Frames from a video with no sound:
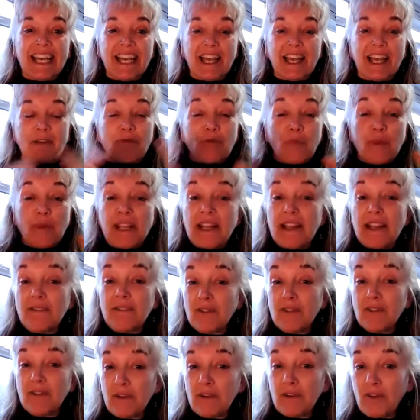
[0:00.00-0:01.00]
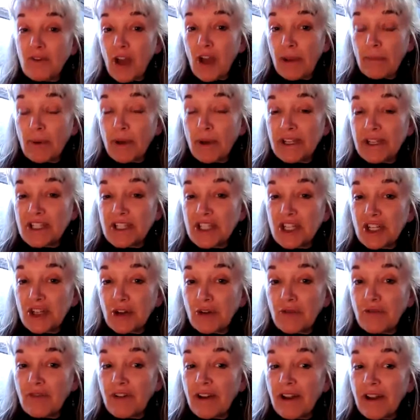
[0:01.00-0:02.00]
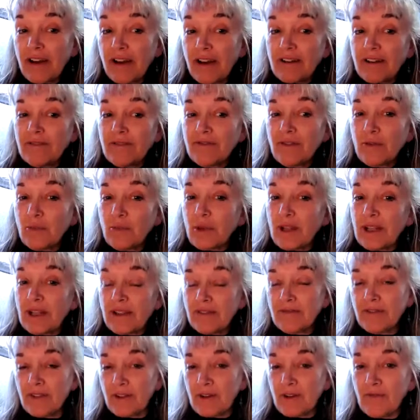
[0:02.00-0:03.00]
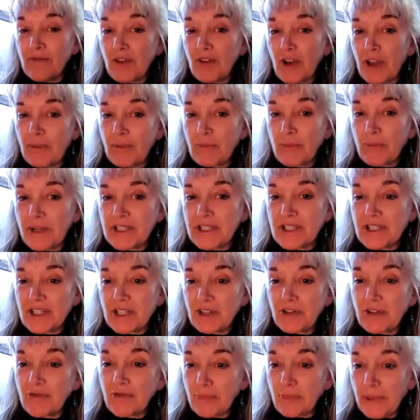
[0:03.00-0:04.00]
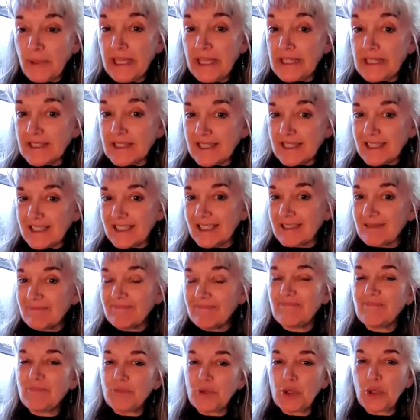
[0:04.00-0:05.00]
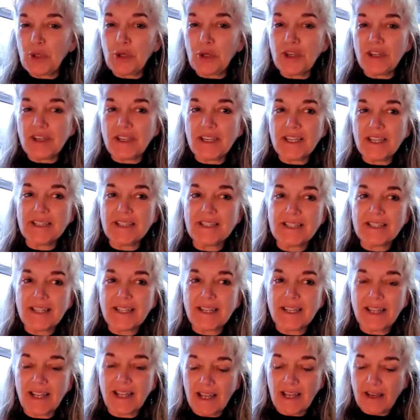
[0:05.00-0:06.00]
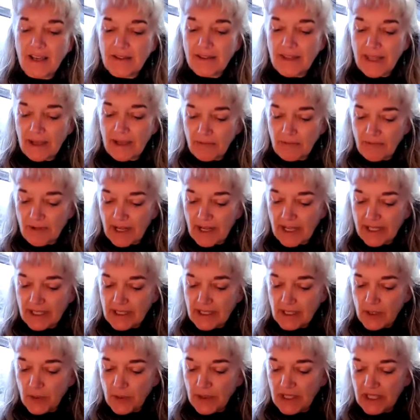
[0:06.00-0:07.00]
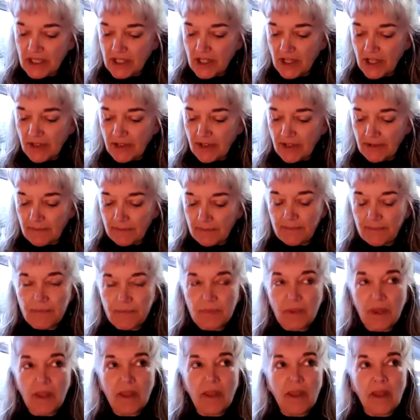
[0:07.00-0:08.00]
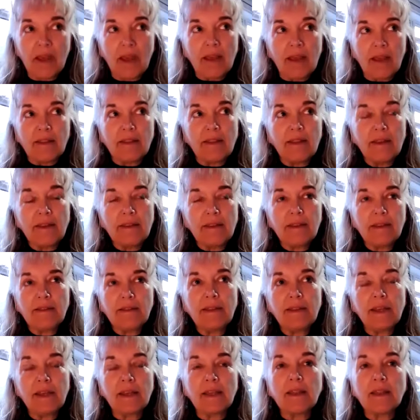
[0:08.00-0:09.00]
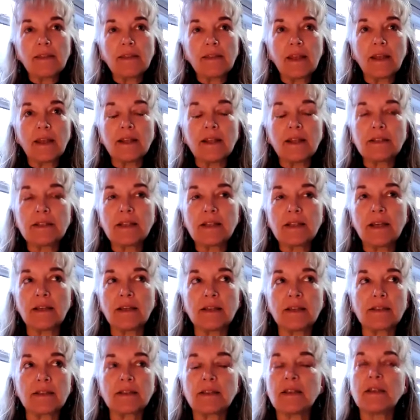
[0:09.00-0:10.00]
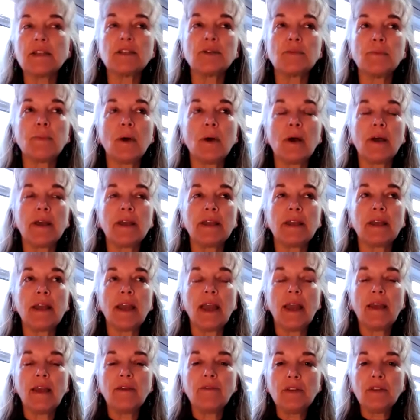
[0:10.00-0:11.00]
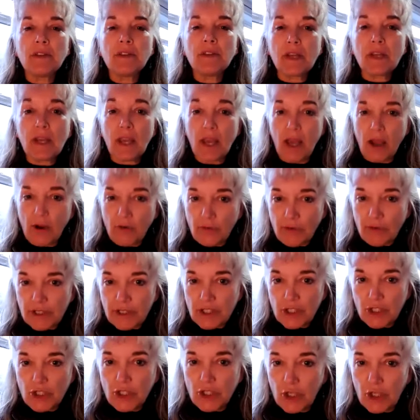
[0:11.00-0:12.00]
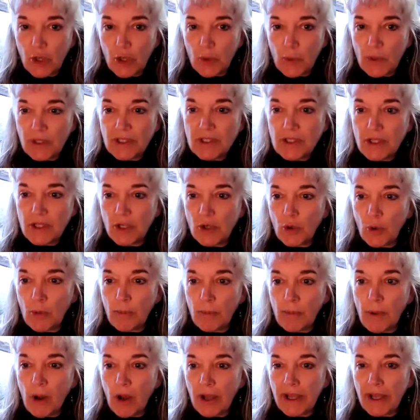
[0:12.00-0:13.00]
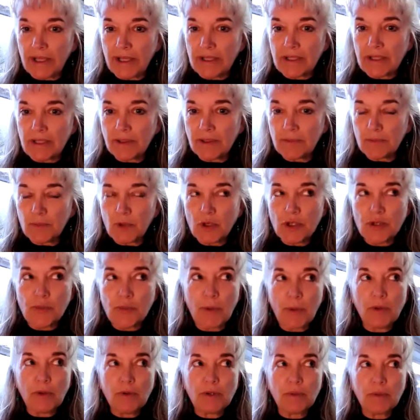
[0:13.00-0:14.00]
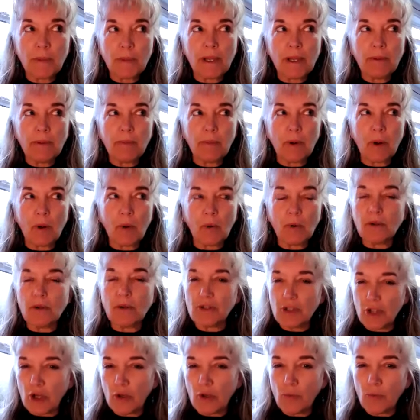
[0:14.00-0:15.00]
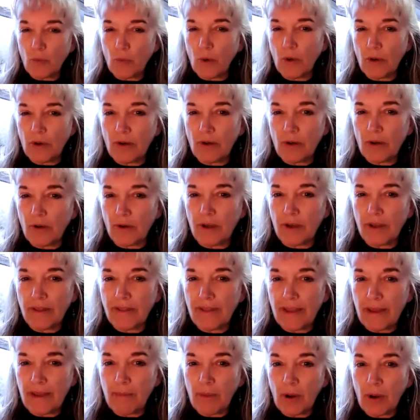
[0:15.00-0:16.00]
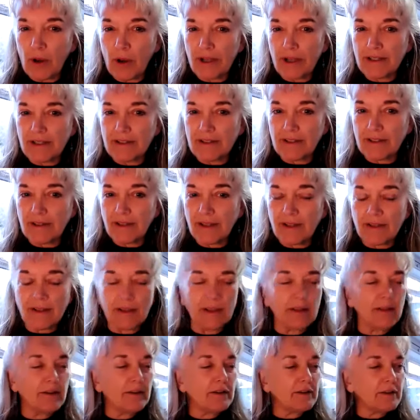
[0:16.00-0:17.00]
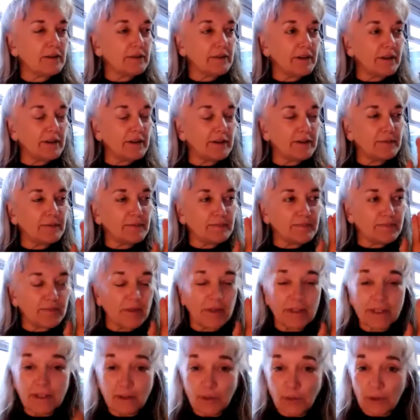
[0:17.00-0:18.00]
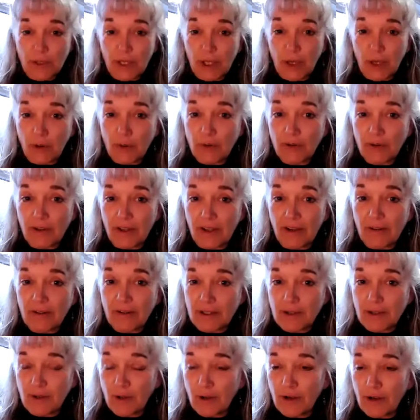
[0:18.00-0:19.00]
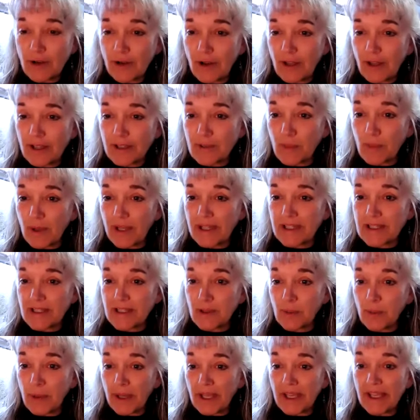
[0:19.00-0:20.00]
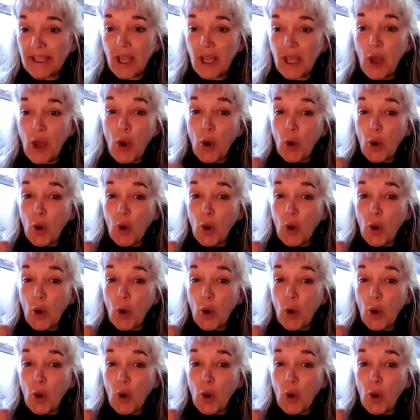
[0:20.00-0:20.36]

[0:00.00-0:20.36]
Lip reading: If we live in a vibration of love and we live in a vibration of peace, you can consider how they relate to each other. The other thing that it does is by having the courage to go into your mind, because most people don't want to look in their mind. They think, oh no, I don't want to go there. It's not a nice place to be.